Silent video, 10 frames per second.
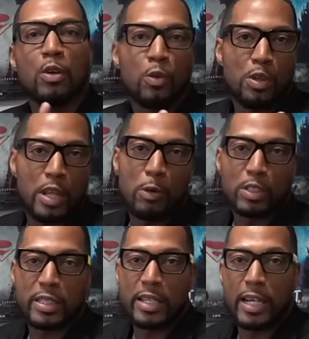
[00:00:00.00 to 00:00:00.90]
that will
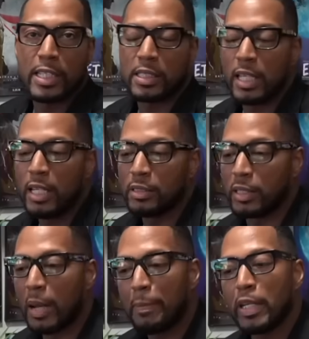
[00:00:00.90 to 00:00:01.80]
say nice things,
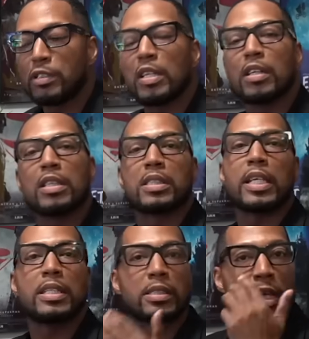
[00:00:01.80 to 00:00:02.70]
and I bet you they're going to
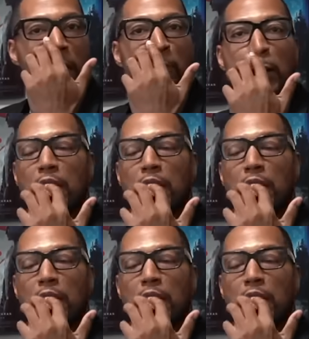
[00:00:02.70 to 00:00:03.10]
say the same thing.